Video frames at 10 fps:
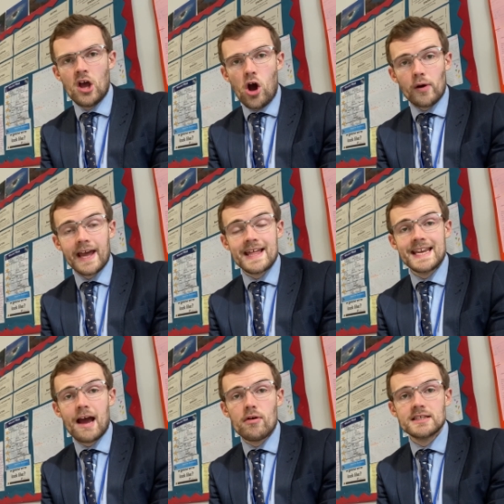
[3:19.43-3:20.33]
Okay, then
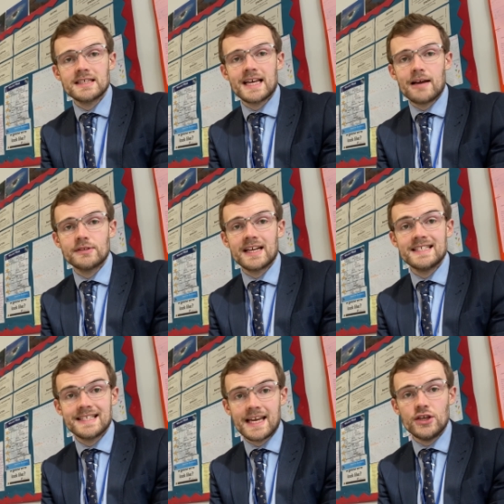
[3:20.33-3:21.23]
now it's time to
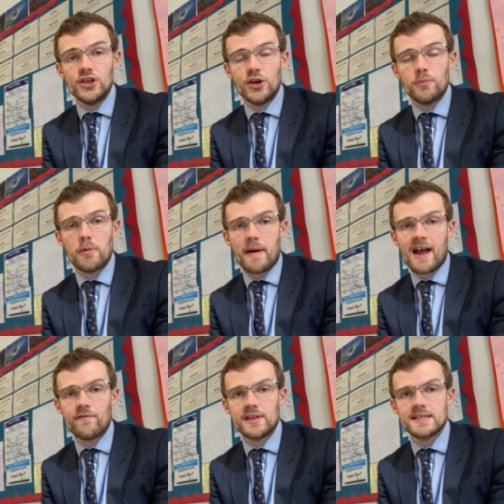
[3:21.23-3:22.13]
continue
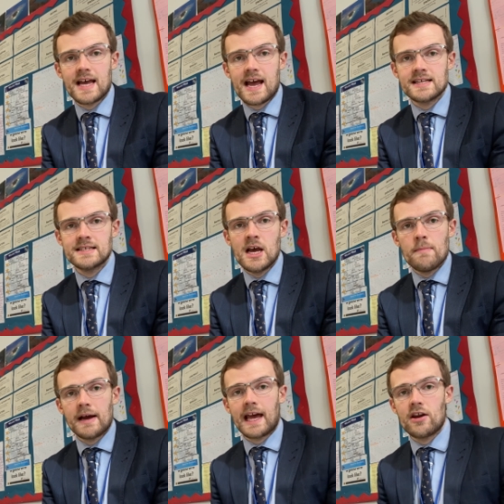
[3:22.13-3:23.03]
preparing for the test
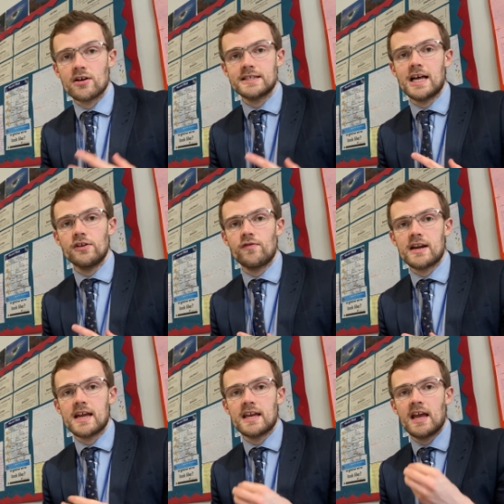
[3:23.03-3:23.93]
by getting ourselves
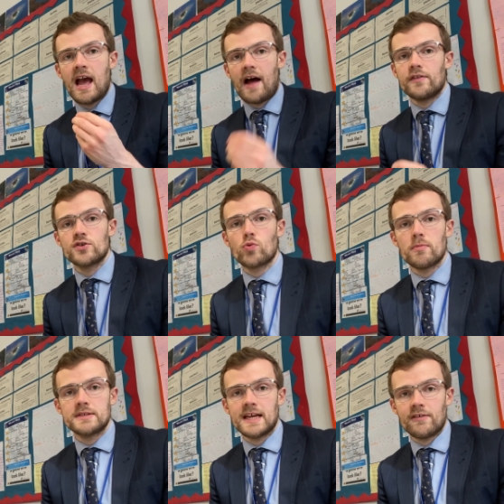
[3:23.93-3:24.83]
ready and the
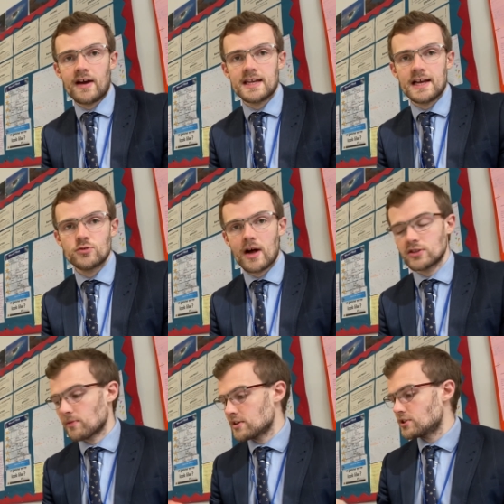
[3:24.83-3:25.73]
swab stick ready as well.
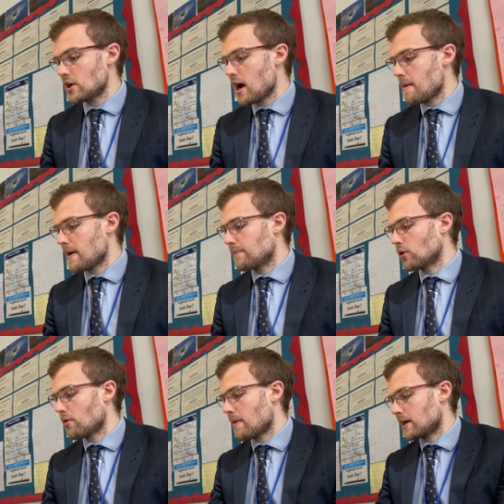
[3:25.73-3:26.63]
So I'm going to start by
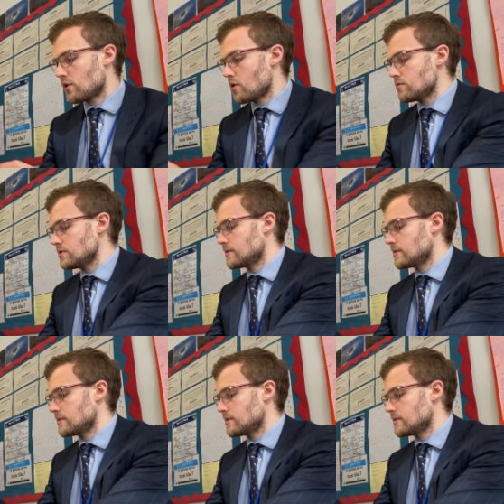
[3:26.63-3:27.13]
blowing my nose,